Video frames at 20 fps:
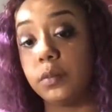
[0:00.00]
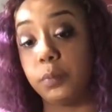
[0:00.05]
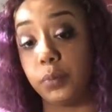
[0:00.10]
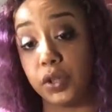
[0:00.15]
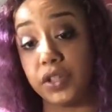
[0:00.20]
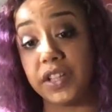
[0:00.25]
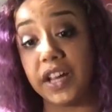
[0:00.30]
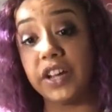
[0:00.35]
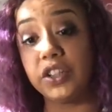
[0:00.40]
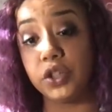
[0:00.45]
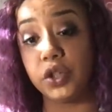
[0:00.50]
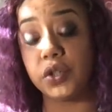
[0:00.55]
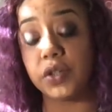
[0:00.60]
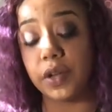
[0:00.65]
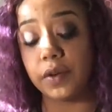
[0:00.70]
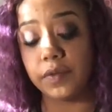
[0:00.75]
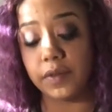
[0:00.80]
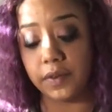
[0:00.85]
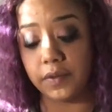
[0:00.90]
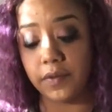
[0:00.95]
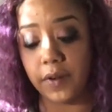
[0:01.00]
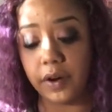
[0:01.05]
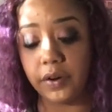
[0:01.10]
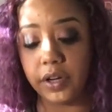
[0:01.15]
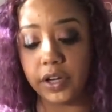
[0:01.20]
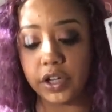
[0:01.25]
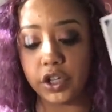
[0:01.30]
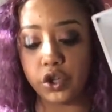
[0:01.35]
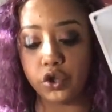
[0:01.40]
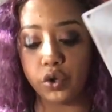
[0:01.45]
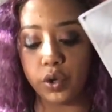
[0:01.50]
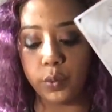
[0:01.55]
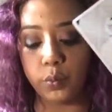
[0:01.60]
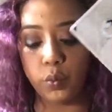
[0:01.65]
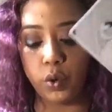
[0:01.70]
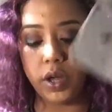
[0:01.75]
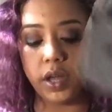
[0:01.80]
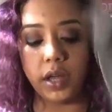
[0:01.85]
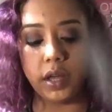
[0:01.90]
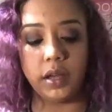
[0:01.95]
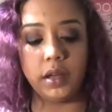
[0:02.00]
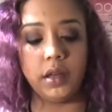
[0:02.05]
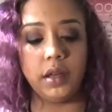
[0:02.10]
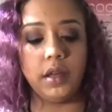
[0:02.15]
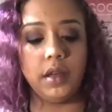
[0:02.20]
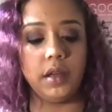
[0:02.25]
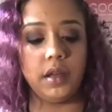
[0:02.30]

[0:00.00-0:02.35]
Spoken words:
protect yourself in a very extreme way.